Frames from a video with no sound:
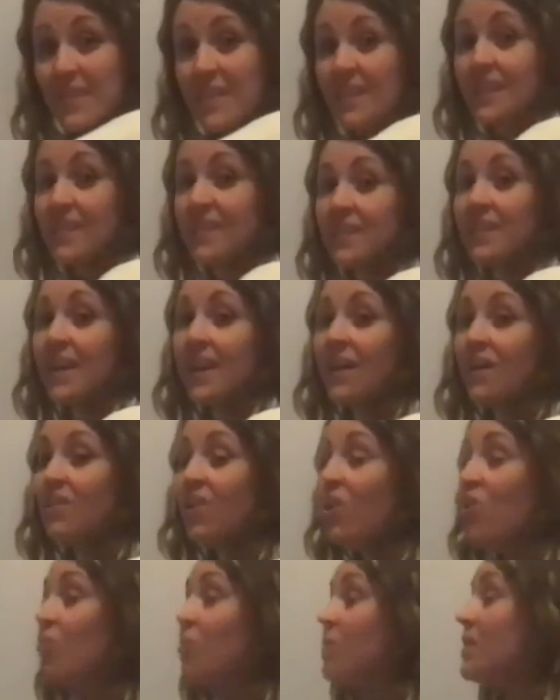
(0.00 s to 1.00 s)
Inhale,
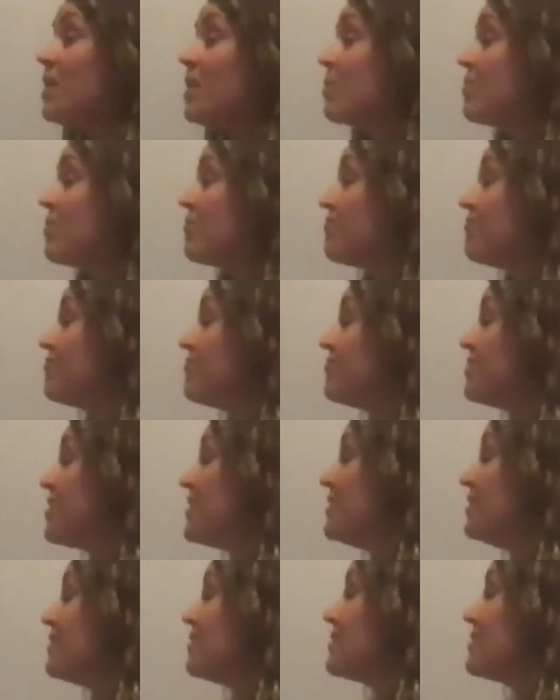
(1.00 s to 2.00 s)
open up the
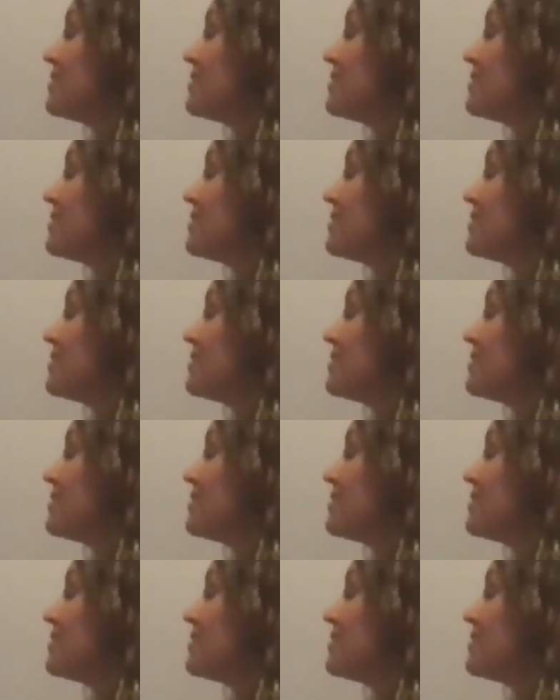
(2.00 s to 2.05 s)
front.